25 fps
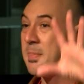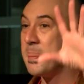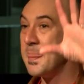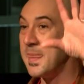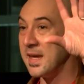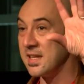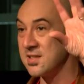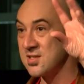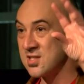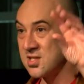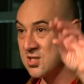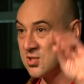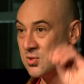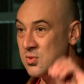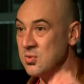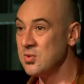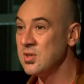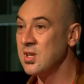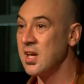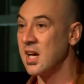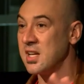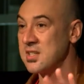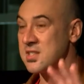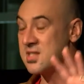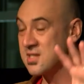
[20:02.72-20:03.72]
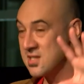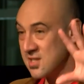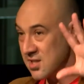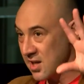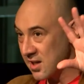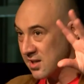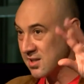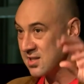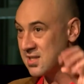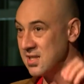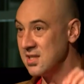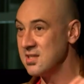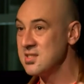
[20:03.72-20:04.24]
that soon got
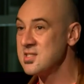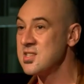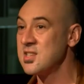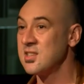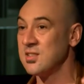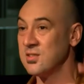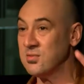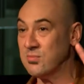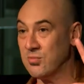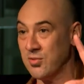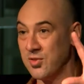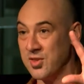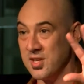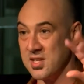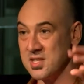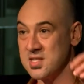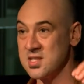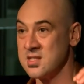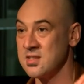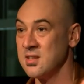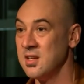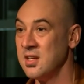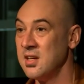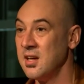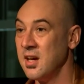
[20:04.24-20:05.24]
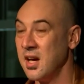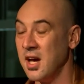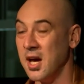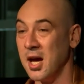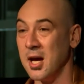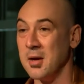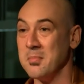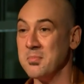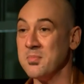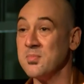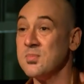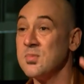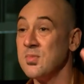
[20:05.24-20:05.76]
sucked into this,
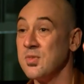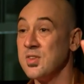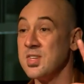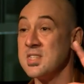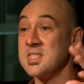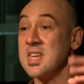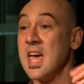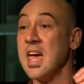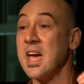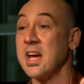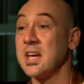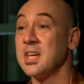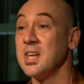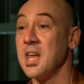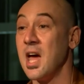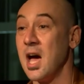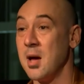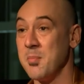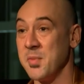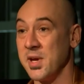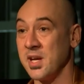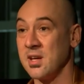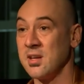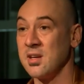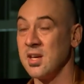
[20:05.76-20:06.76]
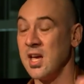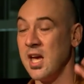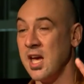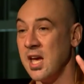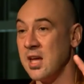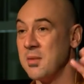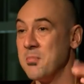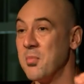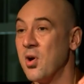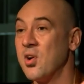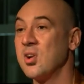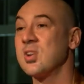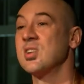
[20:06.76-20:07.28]
um, this economic
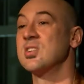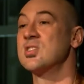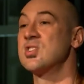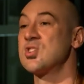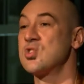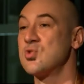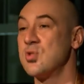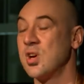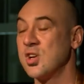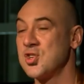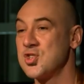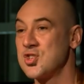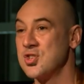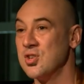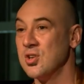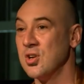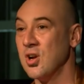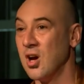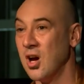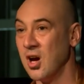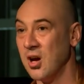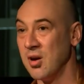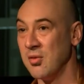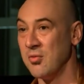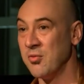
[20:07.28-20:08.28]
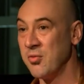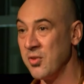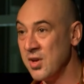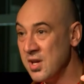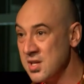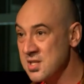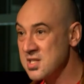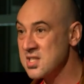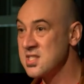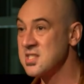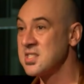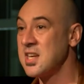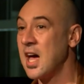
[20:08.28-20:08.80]
and market structure of
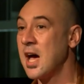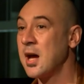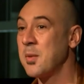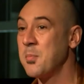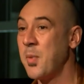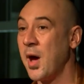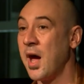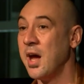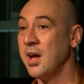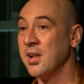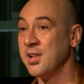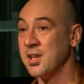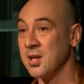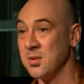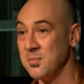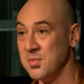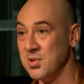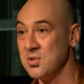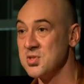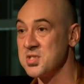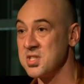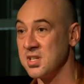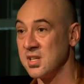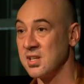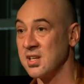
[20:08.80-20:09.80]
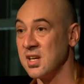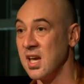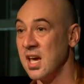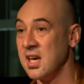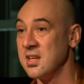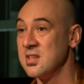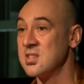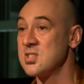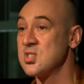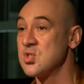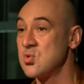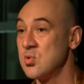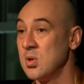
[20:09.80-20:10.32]
stockpiling music
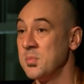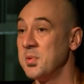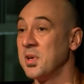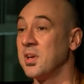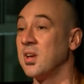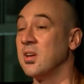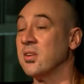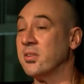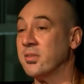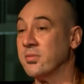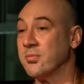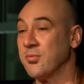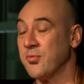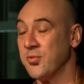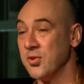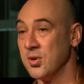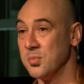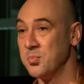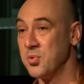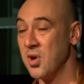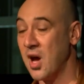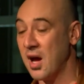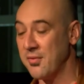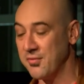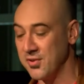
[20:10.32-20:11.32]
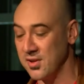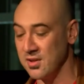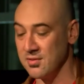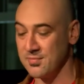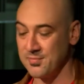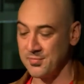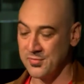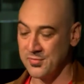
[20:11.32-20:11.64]
and distributing it for profit.